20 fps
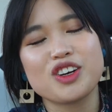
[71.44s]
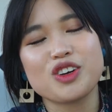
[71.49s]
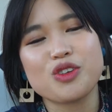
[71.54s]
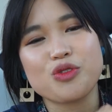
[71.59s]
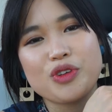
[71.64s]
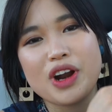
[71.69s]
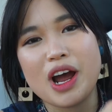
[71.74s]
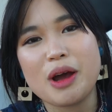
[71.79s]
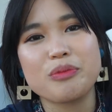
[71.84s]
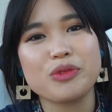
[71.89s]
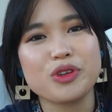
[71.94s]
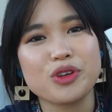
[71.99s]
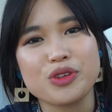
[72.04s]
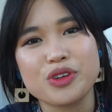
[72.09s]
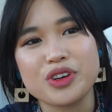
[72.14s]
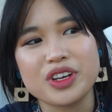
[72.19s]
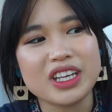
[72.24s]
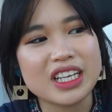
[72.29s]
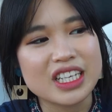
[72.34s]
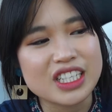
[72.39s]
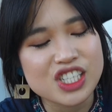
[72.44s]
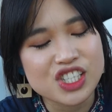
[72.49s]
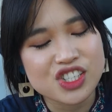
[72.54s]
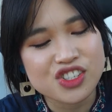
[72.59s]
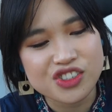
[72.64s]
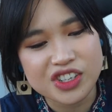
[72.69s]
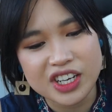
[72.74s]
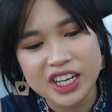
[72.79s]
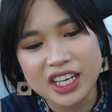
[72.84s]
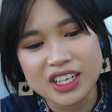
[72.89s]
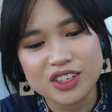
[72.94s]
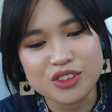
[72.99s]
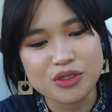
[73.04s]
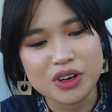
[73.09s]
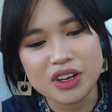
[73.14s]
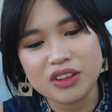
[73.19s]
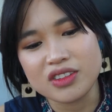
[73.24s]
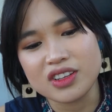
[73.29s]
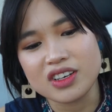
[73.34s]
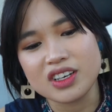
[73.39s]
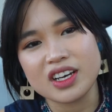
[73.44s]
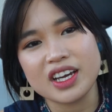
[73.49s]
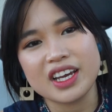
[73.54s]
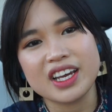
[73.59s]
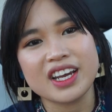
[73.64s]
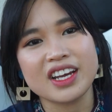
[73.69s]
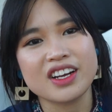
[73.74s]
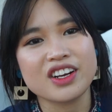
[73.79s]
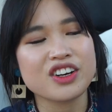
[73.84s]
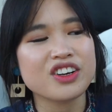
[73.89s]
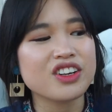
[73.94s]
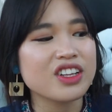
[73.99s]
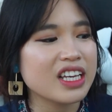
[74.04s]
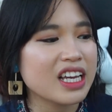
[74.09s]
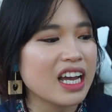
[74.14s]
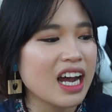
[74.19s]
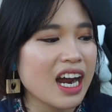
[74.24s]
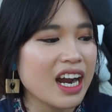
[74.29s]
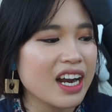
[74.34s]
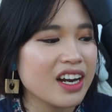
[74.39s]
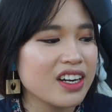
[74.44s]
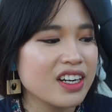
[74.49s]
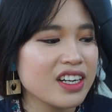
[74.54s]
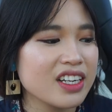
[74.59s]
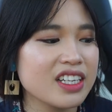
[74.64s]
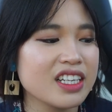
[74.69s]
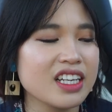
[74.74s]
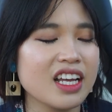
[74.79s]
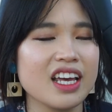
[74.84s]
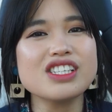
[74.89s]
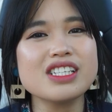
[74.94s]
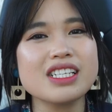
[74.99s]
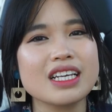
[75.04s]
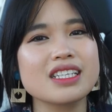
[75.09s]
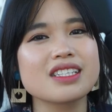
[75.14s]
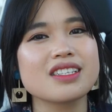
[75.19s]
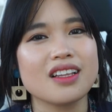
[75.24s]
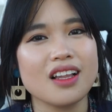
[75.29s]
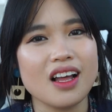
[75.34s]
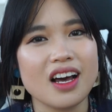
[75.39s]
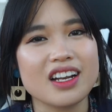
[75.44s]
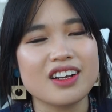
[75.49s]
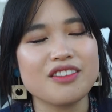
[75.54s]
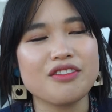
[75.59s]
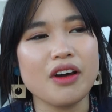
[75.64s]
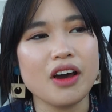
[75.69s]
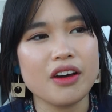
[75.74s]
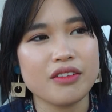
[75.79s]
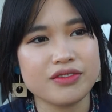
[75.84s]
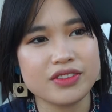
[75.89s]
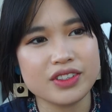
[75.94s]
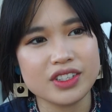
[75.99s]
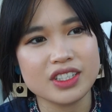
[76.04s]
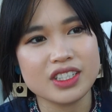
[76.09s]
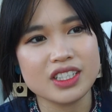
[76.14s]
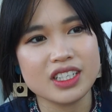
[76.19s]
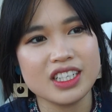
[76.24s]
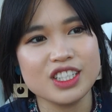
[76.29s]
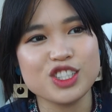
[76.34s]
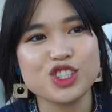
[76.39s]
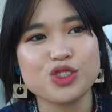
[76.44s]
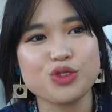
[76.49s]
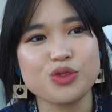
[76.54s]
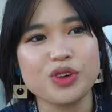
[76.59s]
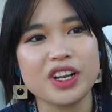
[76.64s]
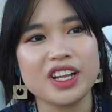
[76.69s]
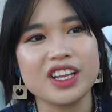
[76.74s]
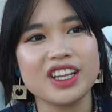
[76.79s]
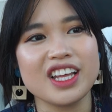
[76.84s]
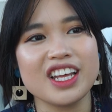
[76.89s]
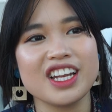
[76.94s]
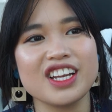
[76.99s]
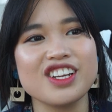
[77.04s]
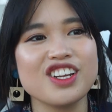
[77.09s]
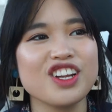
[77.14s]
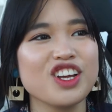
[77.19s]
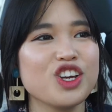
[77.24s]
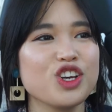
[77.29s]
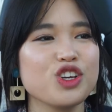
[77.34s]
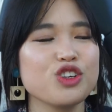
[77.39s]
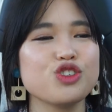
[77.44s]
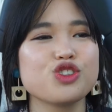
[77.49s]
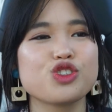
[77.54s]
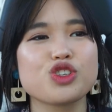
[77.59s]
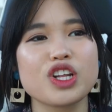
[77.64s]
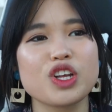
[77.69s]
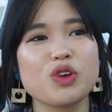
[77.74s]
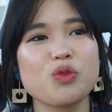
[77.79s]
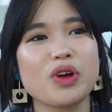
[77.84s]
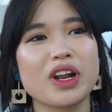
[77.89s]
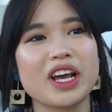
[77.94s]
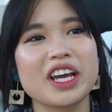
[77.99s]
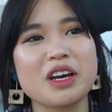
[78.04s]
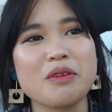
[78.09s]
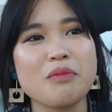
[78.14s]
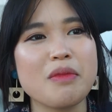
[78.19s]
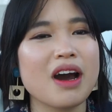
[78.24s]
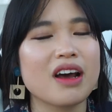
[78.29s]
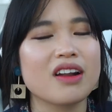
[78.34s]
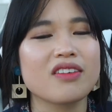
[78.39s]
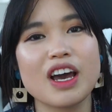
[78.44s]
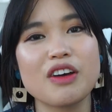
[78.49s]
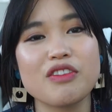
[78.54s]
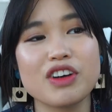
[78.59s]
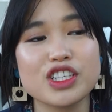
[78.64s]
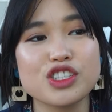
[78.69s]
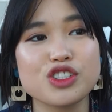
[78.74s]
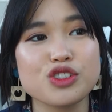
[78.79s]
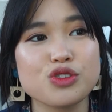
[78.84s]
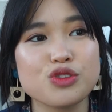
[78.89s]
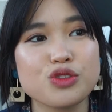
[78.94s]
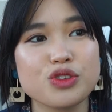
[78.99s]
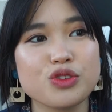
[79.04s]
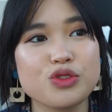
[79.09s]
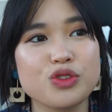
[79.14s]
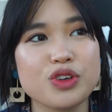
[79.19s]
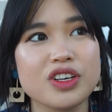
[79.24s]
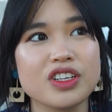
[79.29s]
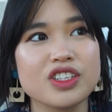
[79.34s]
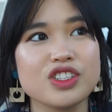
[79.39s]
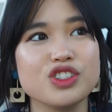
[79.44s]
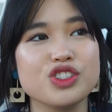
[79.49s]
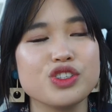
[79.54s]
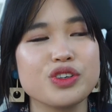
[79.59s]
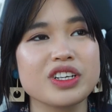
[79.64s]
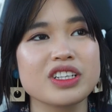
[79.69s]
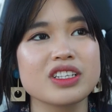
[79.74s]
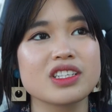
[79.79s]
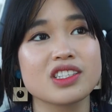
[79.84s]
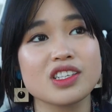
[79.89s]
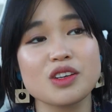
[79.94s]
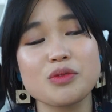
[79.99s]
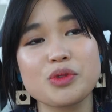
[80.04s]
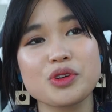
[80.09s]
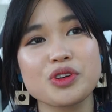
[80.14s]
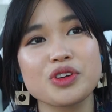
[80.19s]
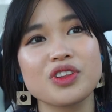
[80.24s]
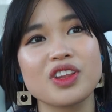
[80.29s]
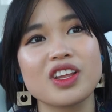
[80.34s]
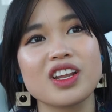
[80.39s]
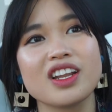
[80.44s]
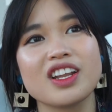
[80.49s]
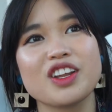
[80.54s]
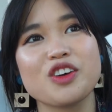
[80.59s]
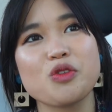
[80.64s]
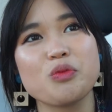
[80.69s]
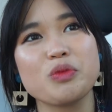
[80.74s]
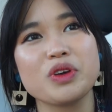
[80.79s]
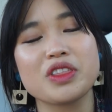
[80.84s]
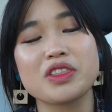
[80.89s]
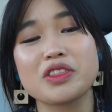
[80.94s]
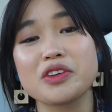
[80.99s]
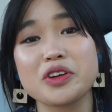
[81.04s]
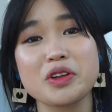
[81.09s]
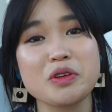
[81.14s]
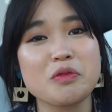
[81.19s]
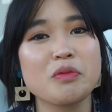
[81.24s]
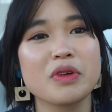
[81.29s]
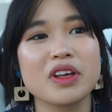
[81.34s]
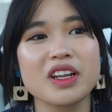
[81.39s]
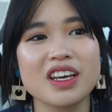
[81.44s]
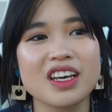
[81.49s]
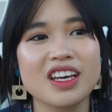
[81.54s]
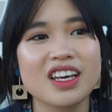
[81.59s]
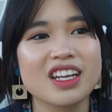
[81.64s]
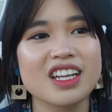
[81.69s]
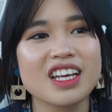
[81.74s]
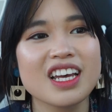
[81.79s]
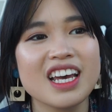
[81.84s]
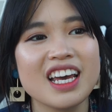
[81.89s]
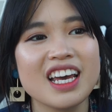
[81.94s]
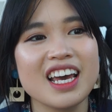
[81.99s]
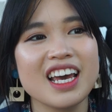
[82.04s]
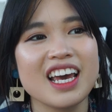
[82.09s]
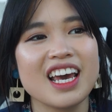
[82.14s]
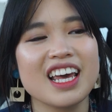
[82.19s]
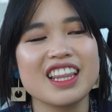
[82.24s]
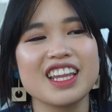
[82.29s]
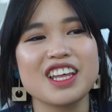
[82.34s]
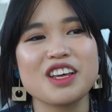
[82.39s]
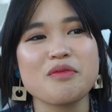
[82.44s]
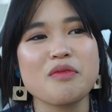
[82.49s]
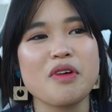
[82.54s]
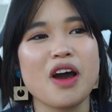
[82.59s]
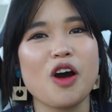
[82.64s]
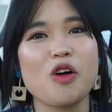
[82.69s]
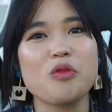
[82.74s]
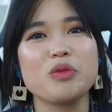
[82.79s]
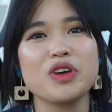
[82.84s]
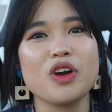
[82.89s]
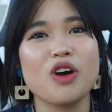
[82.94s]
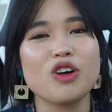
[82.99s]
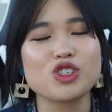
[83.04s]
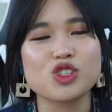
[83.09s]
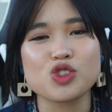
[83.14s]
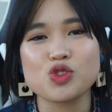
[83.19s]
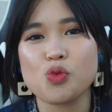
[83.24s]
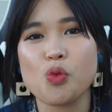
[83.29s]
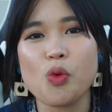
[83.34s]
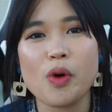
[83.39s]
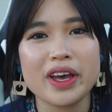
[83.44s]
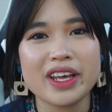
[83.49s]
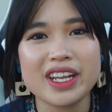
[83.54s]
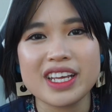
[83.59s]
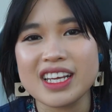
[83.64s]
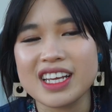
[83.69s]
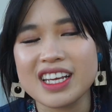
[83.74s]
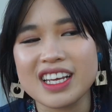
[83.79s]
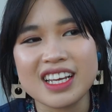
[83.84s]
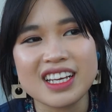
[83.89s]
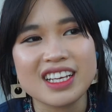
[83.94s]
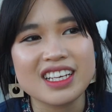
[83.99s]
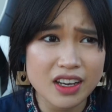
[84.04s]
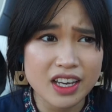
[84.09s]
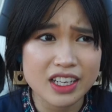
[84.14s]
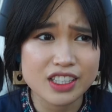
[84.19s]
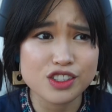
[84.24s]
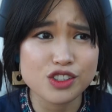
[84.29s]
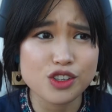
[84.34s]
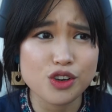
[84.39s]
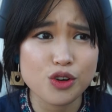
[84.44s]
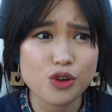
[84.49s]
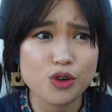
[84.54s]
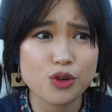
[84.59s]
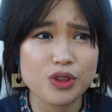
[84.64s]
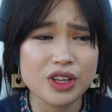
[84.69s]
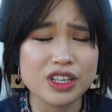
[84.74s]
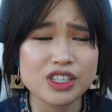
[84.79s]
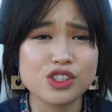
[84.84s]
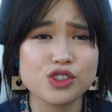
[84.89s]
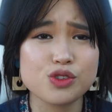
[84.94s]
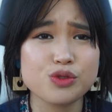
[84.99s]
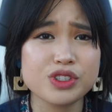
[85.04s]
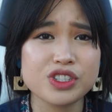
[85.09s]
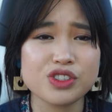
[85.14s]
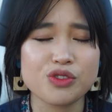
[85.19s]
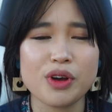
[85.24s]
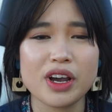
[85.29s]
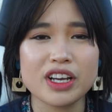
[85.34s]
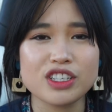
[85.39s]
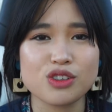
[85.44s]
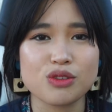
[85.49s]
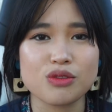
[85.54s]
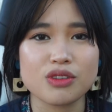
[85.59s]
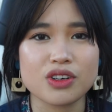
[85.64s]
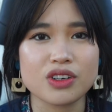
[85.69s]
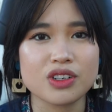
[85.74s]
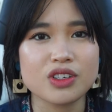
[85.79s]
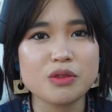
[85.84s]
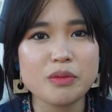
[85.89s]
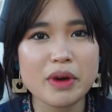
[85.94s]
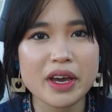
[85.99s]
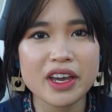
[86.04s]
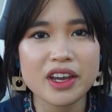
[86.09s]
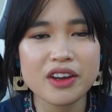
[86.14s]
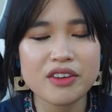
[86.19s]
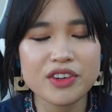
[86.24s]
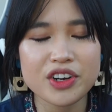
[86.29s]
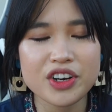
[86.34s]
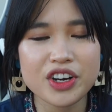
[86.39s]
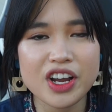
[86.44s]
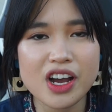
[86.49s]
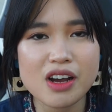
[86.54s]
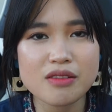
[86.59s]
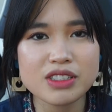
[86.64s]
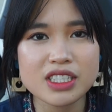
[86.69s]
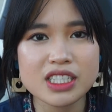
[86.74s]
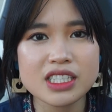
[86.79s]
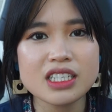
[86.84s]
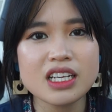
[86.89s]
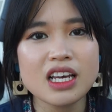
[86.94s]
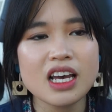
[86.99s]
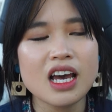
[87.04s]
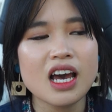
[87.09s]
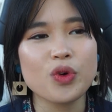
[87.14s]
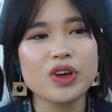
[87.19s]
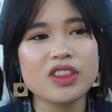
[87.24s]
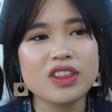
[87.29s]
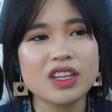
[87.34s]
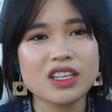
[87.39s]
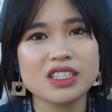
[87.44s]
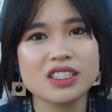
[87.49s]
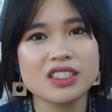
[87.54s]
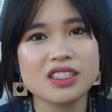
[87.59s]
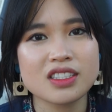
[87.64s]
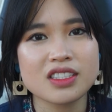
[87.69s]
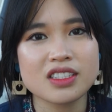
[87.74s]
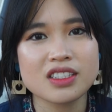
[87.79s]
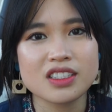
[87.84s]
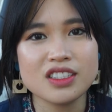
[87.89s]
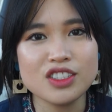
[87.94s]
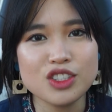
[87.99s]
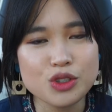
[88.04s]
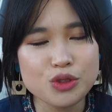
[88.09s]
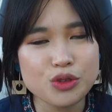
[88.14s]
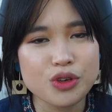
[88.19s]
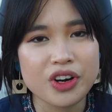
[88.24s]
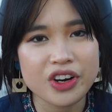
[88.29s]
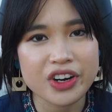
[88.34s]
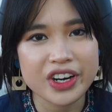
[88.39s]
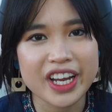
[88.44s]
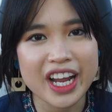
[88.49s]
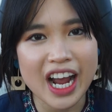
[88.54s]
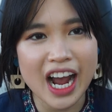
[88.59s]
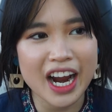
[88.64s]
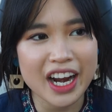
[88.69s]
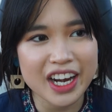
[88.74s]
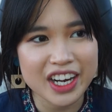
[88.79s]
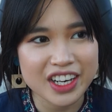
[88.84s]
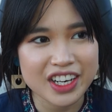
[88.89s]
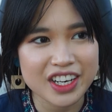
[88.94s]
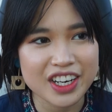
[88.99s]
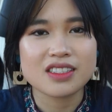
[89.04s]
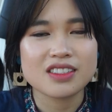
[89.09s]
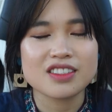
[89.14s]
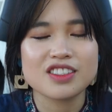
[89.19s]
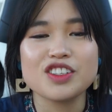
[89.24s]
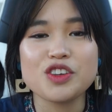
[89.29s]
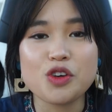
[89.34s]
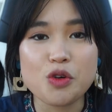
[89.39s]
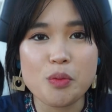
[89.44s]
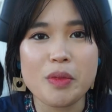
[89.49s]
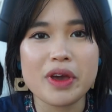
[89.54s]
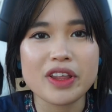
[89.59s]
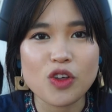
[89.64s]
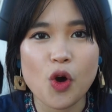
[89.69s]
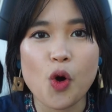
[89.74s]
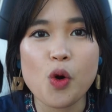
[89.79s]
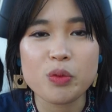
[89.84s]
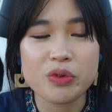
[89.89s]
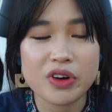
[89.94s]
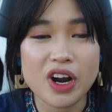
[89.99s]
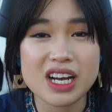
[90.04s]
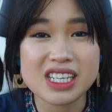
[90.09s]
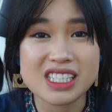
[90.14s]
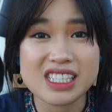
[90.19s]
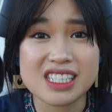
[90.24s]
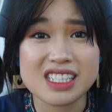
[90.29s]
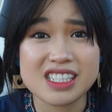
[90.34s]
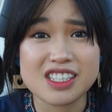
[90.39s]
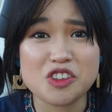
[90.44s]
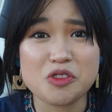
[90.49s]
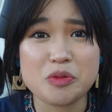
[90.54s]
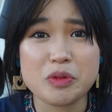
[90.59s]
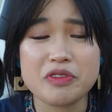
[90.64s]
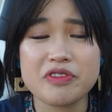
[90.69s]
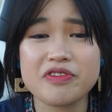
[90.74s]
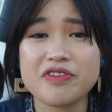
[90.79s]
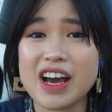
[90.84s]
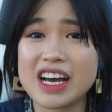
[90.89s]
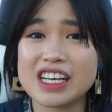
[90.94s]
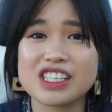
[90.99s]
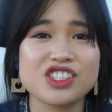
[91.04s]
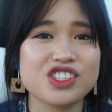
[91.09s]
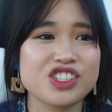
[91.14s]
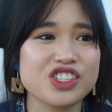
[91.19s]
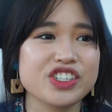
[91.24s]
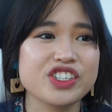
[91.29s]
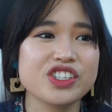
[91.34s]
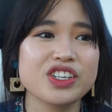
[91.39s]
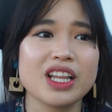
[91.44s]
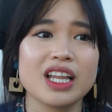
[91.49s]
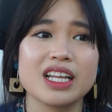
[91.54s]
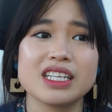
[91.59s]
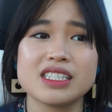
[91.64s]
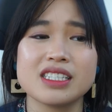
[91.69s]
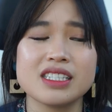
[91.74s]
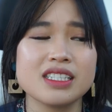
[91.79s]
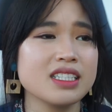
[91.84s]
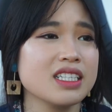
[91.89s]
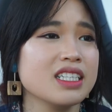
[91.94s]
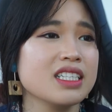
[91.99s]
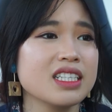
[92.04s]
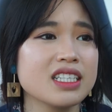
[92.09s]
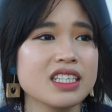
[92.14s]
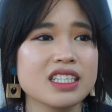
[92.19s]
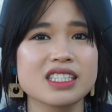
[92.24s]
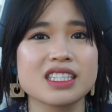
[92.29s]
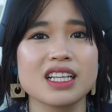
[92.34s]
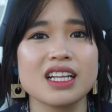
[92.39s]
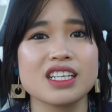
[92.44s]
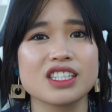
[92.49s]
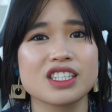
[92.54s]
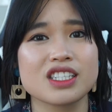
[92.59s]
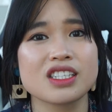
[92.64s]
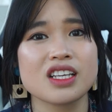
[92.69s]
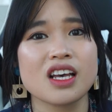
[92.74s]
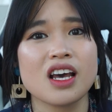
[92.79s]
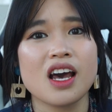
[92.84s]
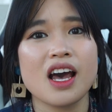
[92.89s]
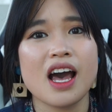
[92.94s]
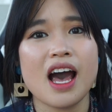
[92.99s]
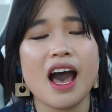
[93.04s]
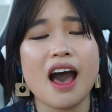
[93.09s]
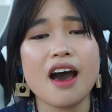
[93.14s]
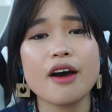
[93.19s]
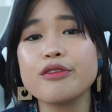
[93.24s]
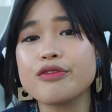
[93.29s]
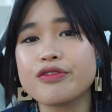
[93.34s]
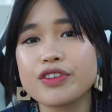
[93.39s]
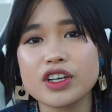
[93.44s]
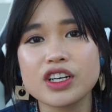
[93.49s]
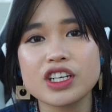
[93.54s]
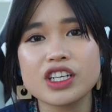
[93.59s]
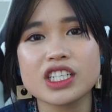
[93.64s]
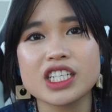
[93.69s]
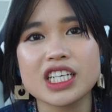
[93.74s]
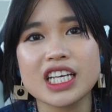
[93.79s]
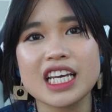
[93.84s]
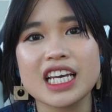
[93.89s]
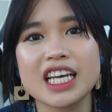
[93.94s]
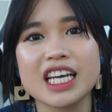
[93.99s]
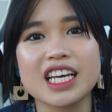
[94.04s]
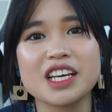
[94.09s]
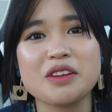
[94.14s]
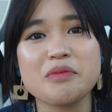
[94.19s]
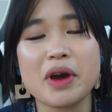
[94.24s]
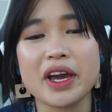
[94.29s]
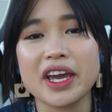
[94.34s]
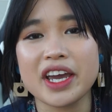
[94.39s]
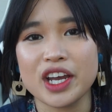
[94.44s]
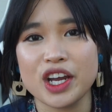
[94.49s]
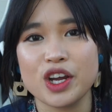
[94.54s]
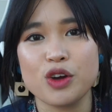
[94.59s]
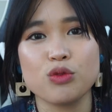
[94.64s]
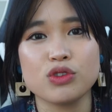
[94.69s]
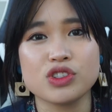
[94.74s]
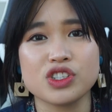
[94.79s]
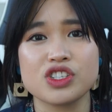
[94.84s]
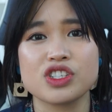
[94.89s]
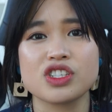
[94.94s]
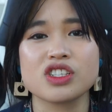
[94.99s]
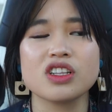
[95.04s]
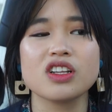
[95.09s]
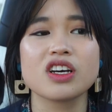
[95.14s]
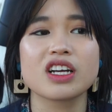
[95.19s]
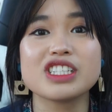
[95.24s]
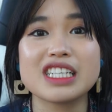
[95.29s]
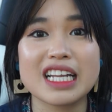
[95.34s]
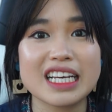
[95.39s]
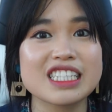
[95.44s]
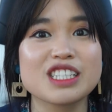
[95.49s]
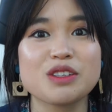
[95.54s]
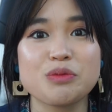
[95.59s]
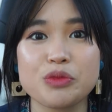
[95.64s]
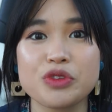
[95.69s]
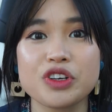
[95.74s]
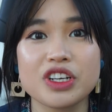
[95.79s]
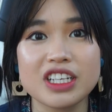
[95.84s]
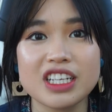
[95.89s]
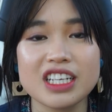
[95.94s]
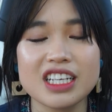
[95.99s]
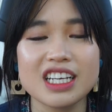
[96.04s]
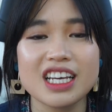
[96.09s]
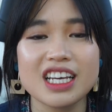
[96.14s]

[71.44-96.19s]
wrap each strand around the curling iron. It takes a lot of effort into it, and then usually when I come out of it, if I do it during the summer, then it'll be 30 minutes. And then I'll be all sweaty, and so that's the reason why I don't curl my hair very often. With this new curling iron, it will make the whole process a little bit faster, less tedious, less effort, and my hair will just look nice and pretty.